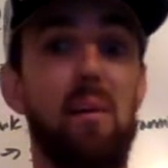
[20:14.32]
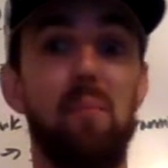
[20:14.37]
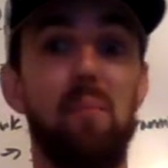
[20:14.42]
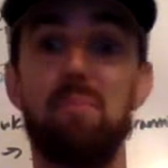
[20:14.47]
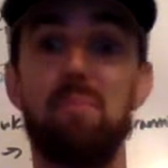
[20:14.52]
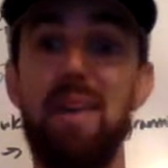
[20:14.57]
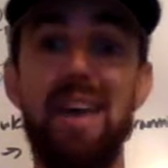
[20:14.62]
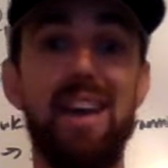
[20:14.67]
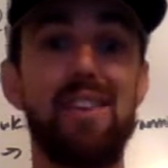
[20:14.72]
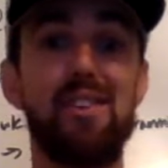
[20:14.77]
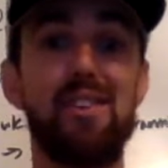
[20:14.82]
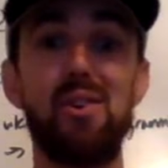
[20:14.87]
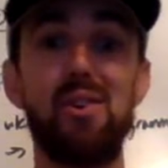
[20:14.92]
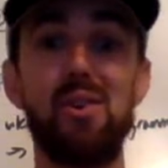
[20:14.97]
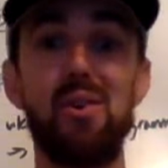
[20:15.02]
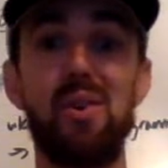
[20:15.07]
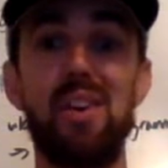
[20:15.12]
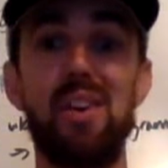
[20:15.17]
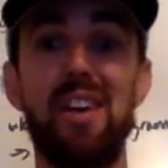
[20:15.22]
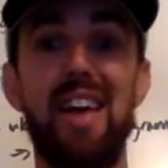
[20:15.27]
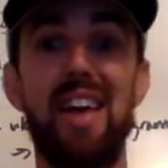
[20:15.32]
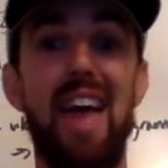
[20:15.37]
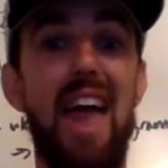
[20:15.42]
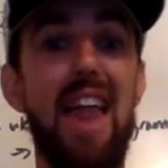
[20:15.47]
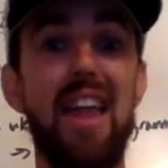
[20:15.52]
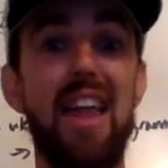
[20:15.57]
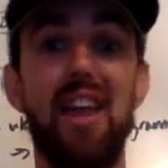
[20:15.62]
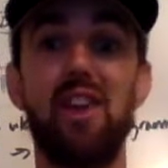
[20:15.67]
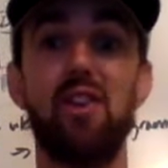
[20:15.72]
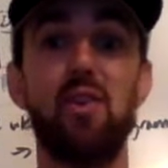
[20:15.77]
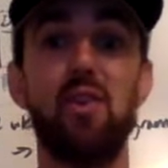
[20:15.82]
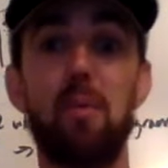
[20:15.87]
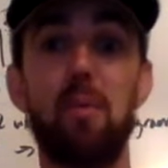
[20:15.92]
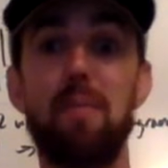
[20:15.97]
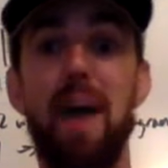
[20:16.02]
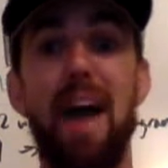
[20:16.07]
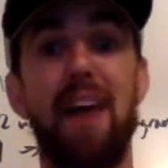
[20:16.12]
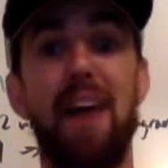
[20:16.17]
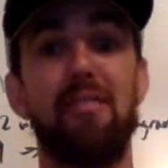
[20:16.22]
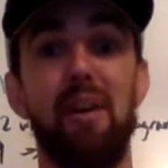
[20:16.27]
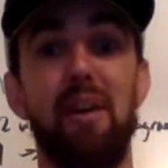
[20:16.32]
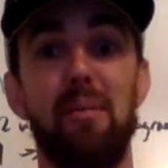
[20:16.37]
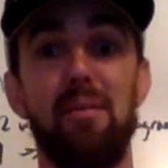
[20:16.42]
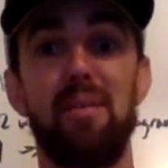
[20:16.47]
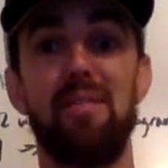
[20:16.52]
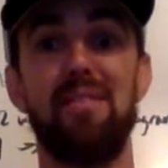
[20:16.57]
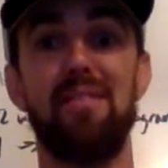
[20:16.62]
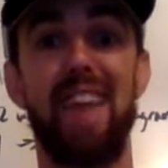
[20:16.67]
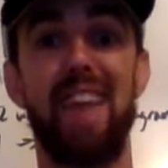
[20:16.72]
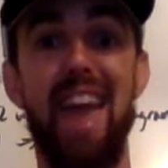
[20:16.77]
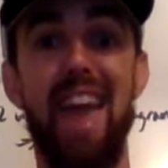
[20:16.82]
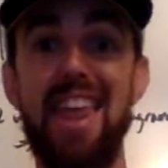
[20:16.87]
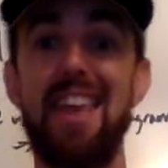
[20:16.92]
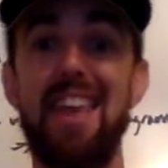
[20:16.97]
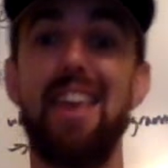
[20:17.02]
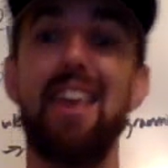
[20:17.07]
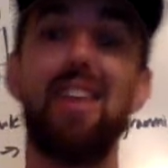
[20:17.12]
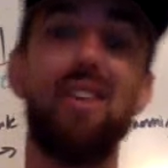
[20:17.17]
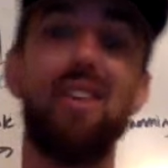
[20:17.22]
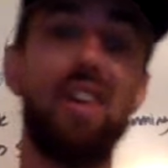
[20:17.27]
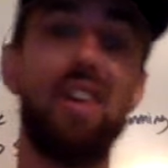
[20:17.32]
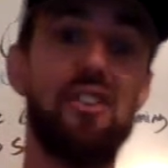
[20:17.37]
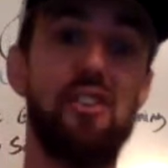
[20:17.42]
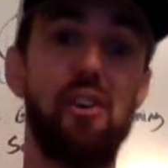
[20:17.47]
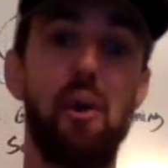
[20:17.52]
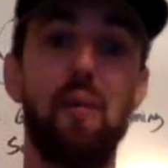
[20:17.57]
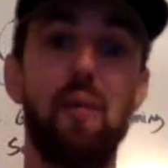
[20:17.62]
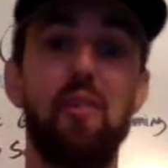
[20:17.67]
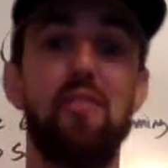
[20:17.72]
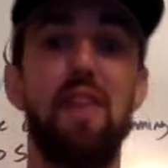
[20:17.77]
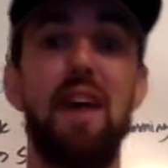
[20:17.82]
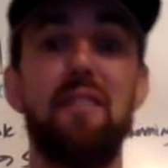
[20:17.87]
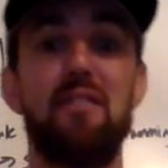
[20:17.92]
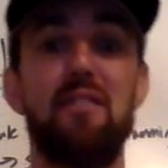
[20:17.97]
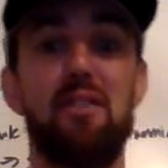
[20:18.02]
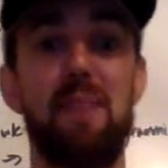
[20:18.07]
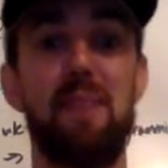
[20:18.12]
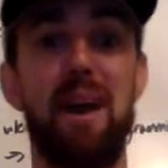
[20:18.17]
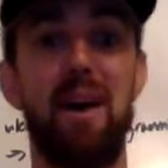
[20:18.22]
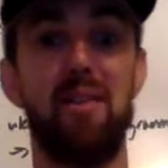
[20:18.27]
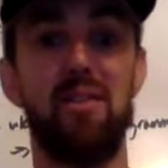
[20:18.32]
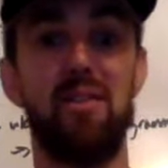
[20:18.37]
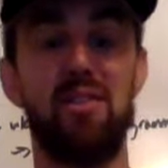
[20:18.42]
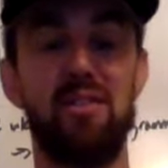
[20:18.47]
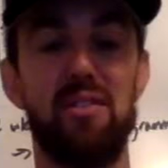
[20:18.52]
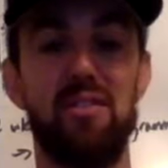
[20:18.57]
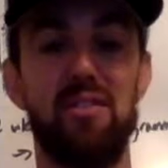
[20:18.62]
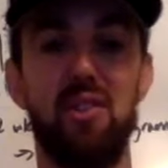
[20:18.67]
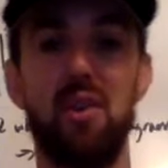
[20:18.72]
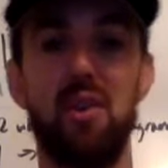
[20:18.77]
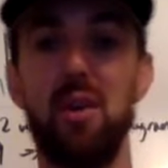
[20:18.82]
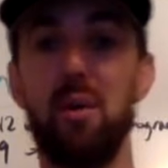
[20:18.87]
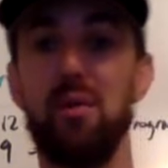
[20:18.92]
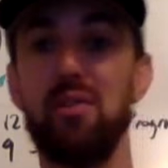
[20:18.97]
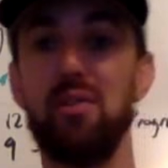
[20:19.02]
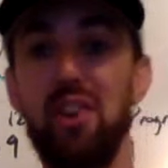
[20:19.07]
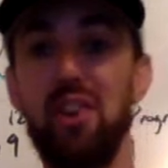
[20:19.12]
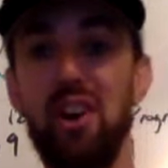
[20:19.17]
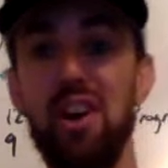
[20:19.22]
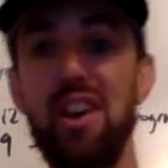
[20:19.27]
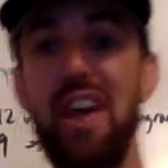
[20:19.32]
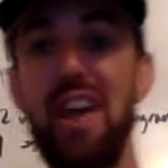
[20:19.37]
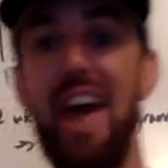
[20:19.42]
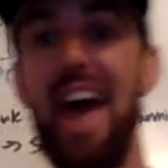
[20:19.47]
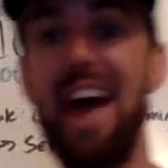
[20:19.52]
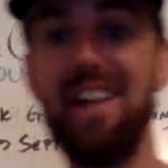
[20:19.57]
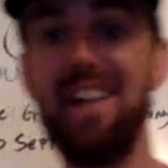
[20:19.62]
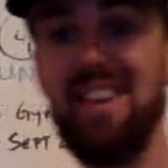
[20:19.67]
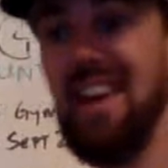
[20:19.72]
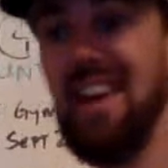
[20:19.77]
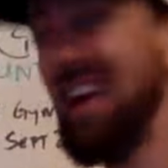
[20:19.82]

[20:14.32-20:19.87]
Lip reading: big dude, and he could do a backflip, and he could clean and jerk over 500 pounds. So he was good at